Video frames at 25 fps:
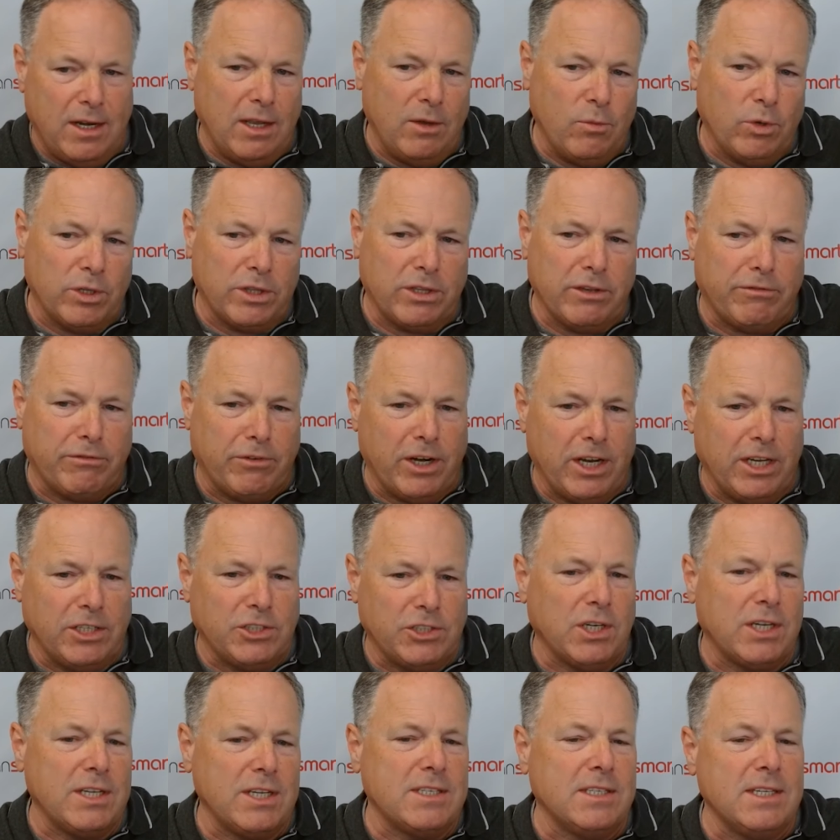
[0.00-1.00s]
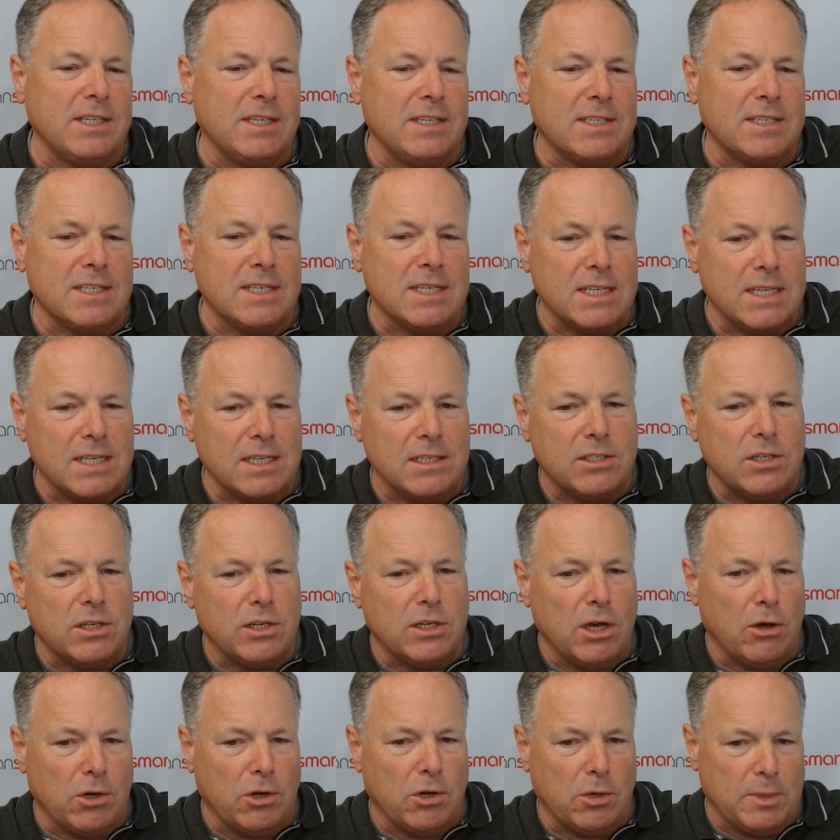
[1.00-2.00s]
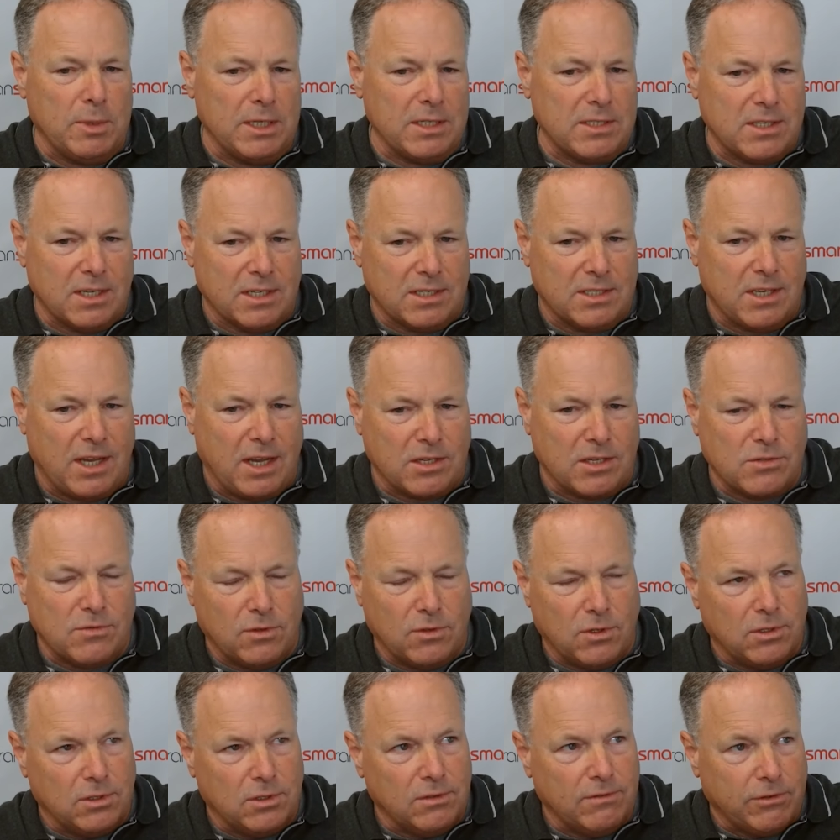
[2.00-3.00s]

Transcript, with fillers: and what the franchisees need to know to be successful.